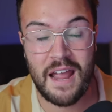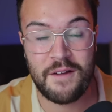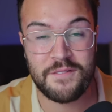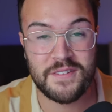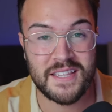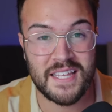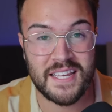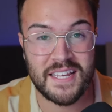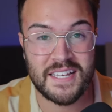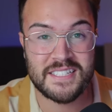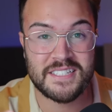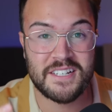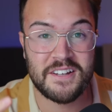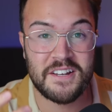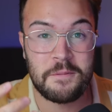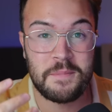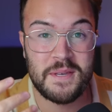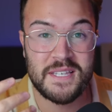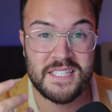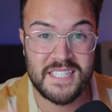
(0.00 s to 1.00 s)
everything is going
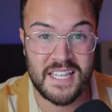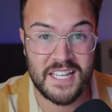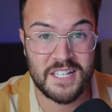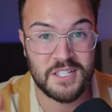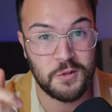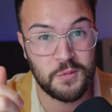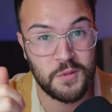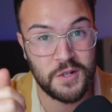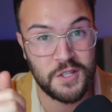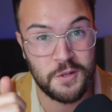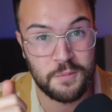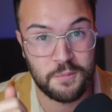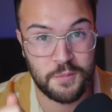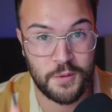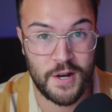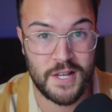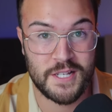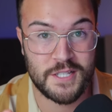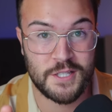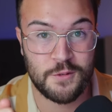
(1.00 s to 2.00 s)
to be synced when you
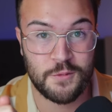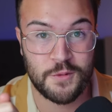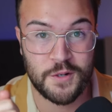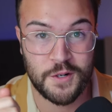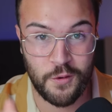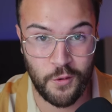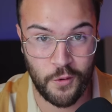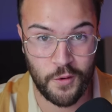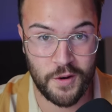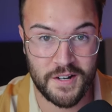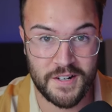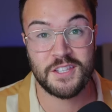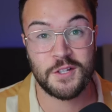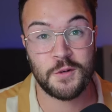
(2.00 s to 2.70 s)
press record.